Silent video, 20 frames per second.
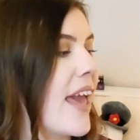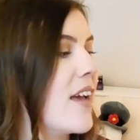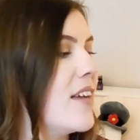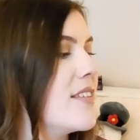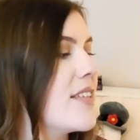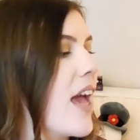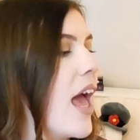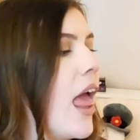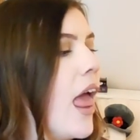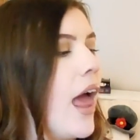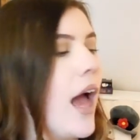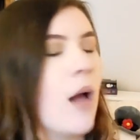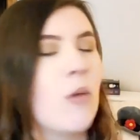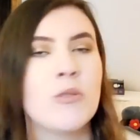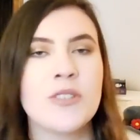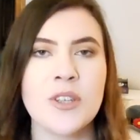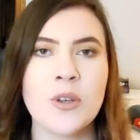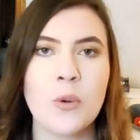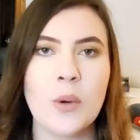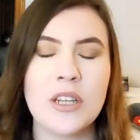and I
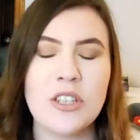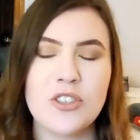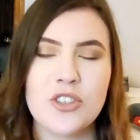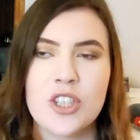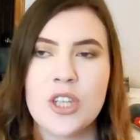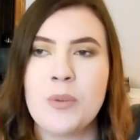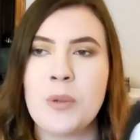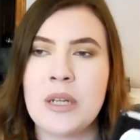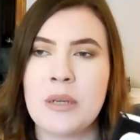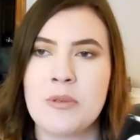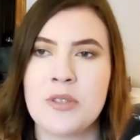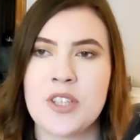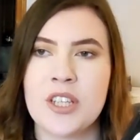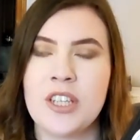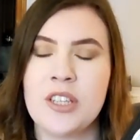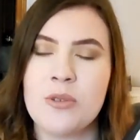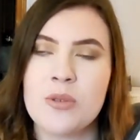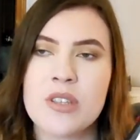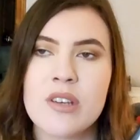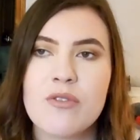wasn't quite sure what I was
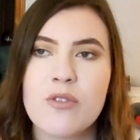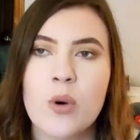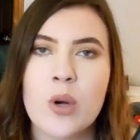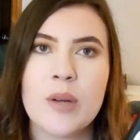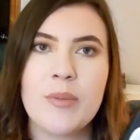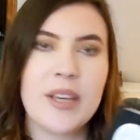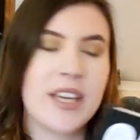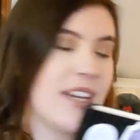going to use it for